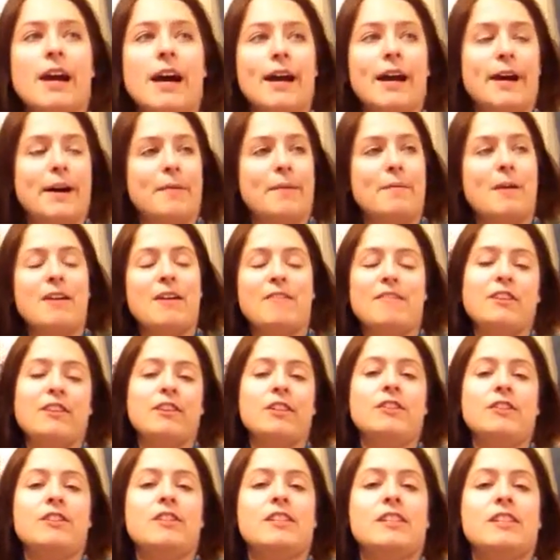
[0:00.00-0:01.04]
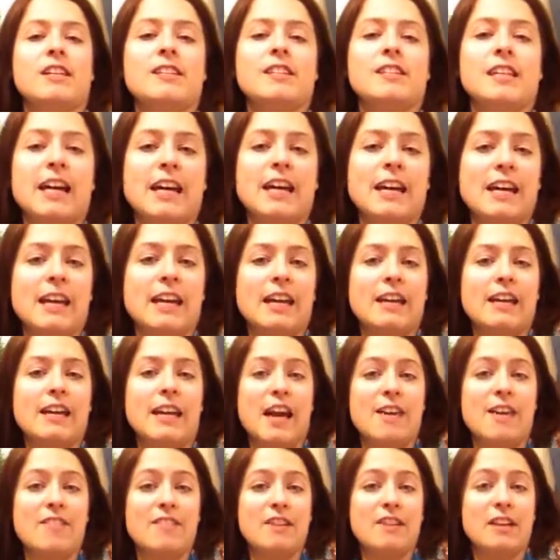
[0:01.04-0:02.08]
I figured since I
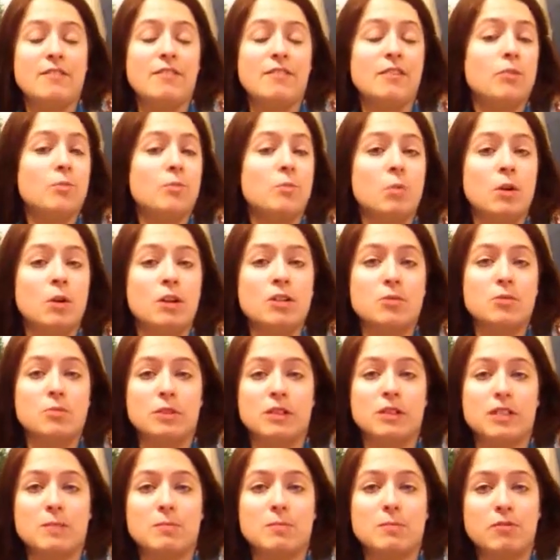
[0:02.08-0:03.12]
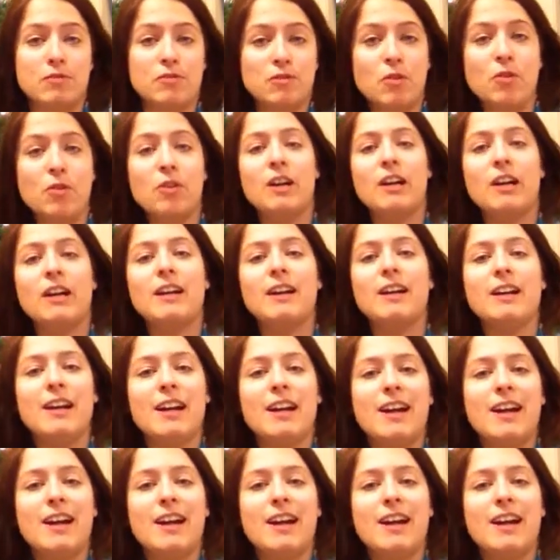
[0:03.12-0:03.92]
have never worked with this before,